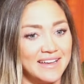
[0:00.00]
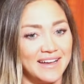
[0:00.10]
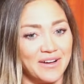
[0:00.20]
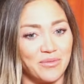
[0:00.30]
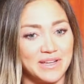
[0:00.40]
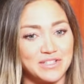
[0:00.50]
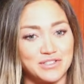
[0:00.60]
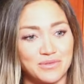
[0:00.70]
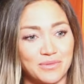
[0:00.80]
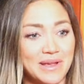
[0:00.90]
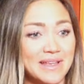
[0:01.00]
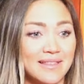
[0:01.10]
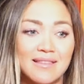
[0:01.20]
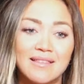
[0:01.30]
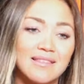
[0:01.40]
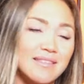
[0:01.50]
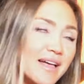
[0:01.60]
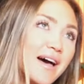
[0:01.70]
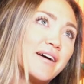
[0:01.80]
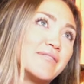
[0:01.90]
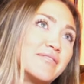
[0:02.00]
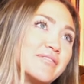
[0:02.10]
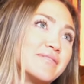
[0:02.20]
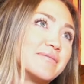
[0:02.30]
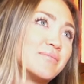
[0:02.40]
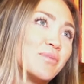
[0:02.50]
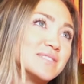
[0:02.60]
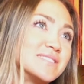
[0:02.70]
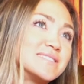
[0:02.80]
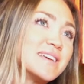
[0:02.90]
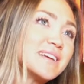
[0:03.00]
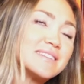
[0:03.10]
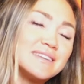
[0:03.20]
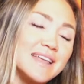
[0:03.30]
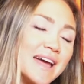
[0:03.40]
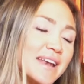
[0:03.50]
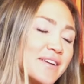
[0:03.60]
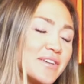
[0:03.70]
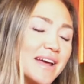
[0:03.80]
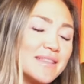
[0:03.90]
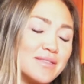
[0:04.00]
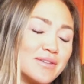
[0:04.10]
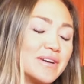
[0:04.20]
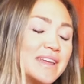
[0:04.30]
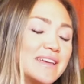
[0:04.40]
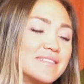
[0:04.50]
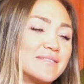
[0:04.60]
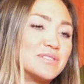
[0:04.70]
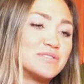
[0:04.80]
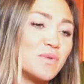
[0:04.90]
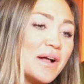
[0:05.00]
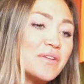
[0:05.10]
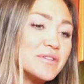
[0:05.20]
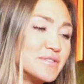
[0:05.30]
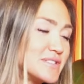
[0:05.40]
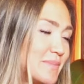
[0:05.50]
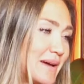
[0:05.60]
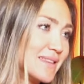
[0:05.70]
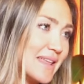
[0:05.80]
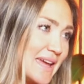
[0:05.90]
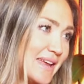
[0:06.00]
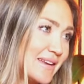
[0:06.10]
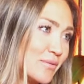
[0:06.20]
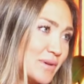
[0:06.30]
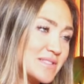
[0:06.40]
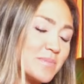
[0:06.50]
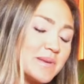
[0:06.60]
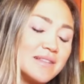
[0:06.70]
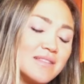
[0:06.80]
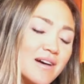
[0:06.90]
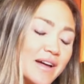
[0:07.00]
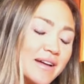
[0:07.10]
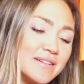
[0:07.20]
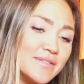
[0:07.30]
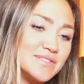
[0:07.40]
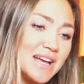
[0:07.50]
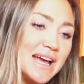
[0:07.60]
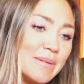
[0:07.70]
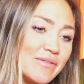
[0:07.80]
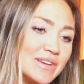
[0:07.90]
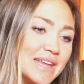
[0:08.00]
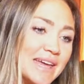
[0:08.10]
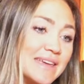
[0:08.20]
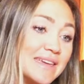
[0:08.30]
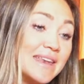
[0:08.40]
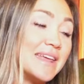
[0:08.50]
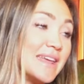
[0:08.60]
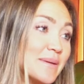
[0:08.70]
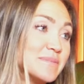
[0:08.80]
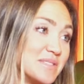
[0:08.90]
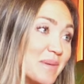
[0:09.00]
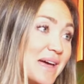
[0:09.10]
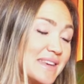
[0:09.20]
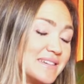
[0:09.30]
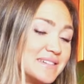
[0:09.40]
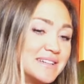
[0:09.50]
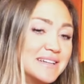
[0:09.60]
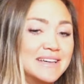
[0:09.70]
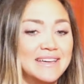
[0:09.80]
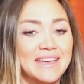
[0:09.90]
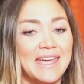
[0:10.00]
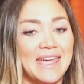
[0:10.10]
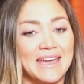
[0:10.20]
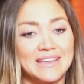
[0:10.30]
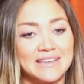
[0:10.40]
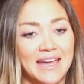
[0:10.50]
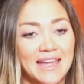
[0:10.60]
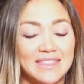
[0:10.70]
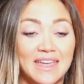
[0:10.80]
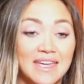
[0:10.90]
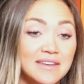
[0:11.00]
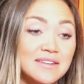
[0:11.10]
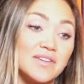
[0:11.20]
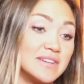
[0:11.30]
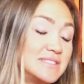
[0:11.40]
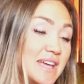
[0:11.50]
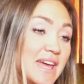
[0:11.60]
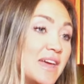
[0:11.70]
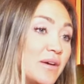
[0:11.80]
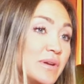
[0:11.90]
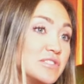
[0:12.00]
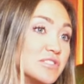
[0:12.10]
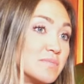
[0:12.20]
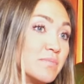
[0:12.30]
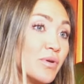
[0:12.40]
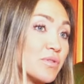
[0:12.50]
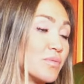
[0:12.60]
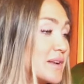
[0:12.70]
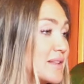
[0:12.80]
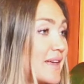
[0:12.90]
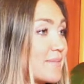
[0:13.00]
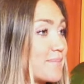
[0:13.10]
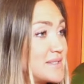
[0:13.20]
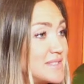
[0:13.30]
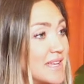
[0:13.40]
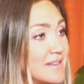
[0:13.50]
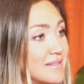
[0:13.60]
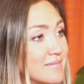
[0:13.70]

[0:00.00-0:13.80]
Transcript: Uh, which we love once it's like mm. nine or nine thirty, which Wilder goes to bed late, we spend a lot of time every day getting him to bed. Yeah. And at the end of our day, we just both want to like sit